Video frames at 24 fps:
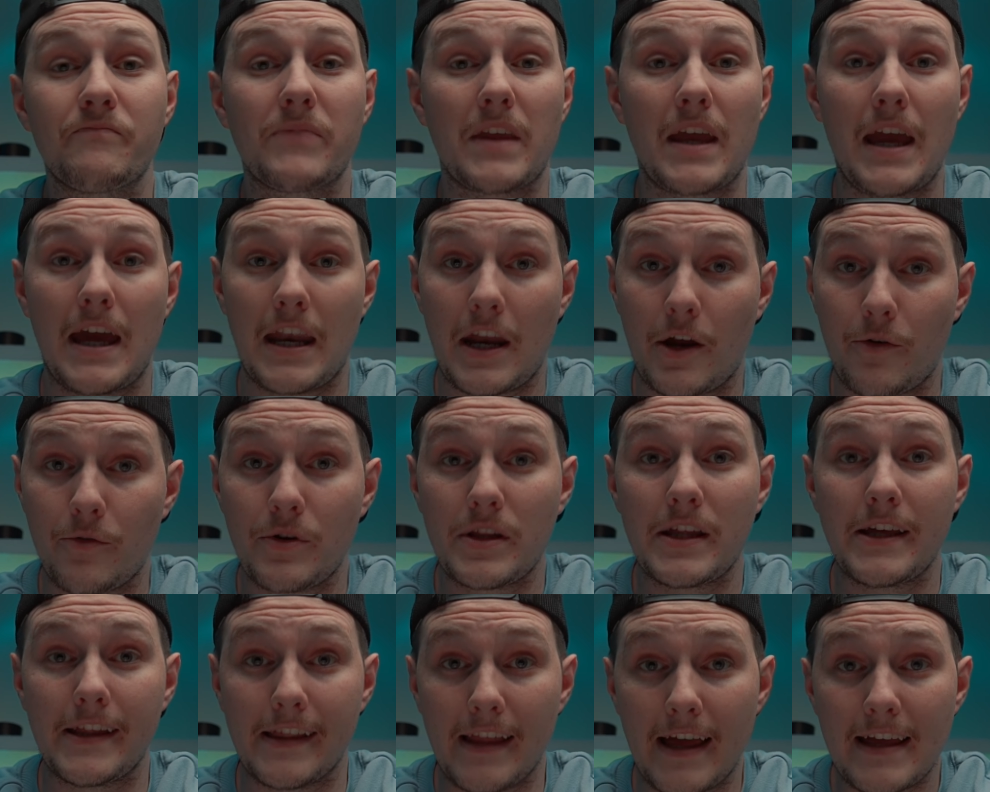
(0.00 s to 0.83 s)
and I
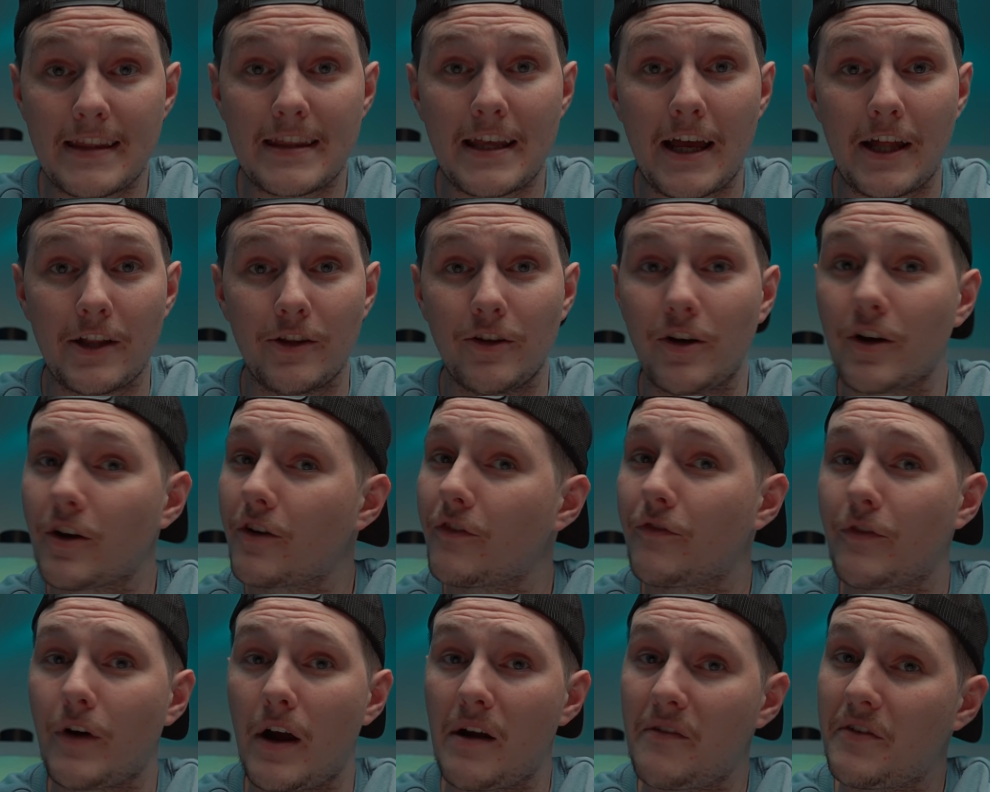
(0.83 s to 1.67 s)
really like that look
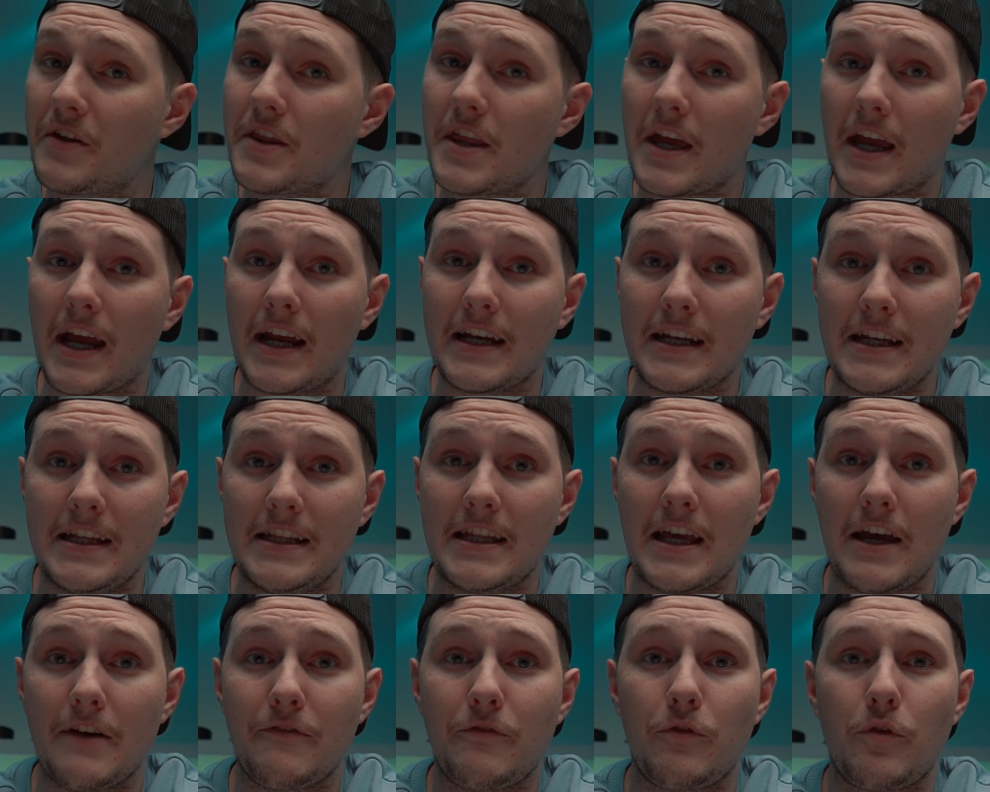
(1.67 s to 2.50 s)
for everything I need
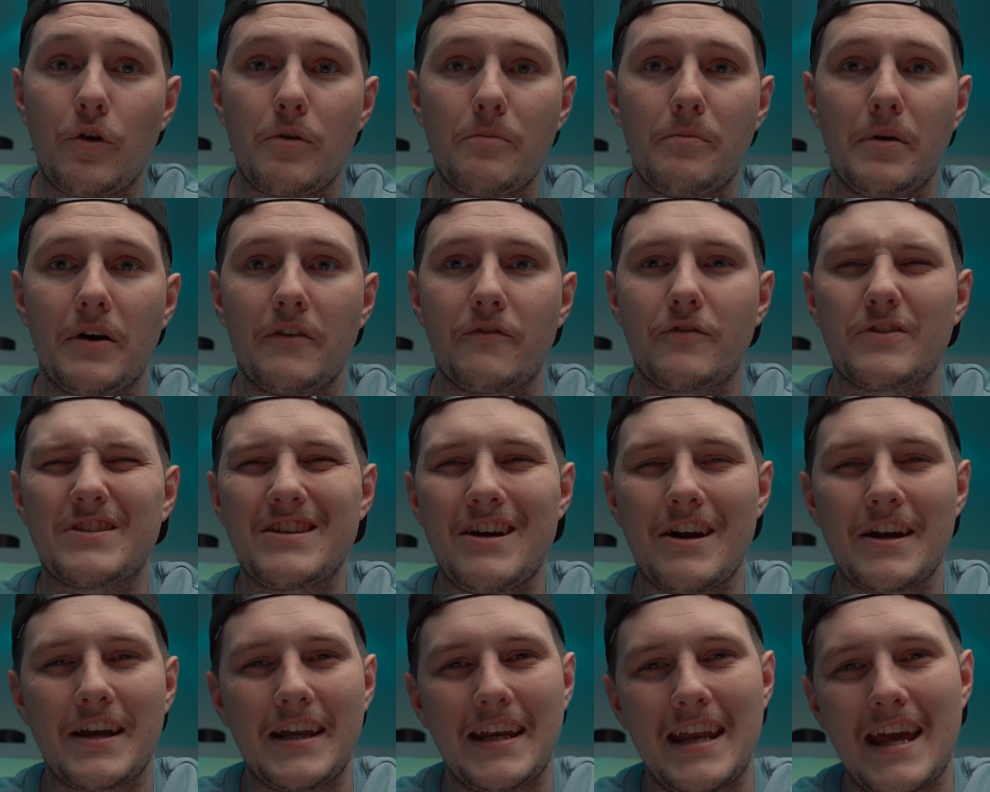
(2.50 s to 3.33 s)
that for. But for
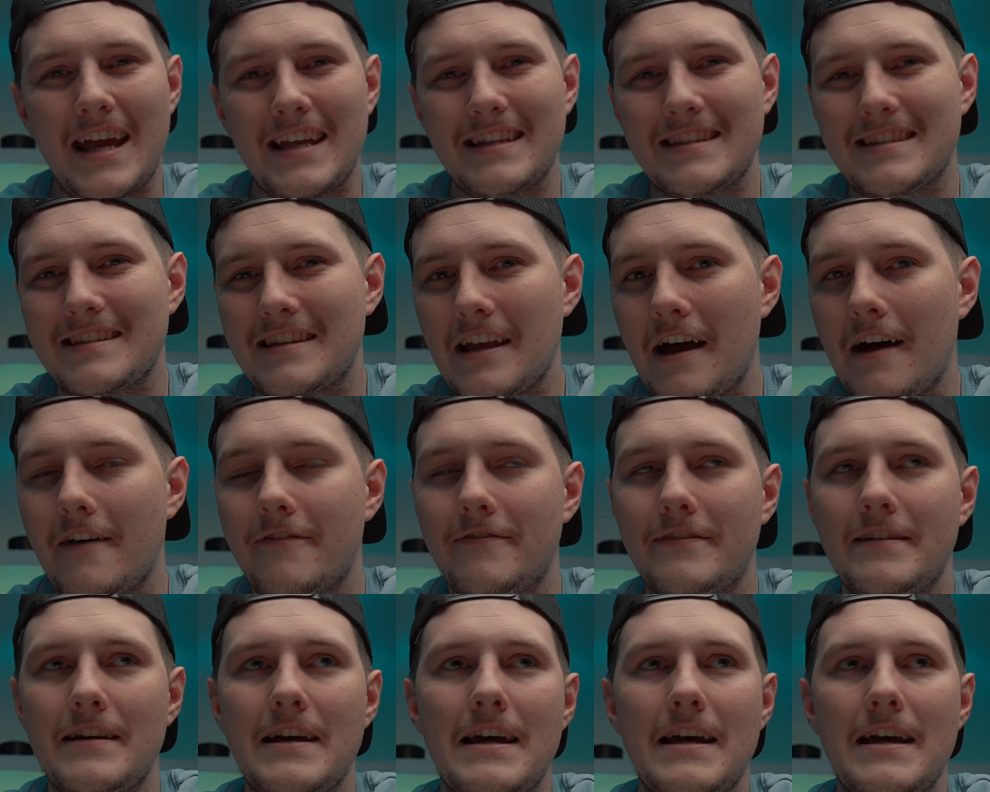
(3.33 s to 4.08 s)
talking head stuff,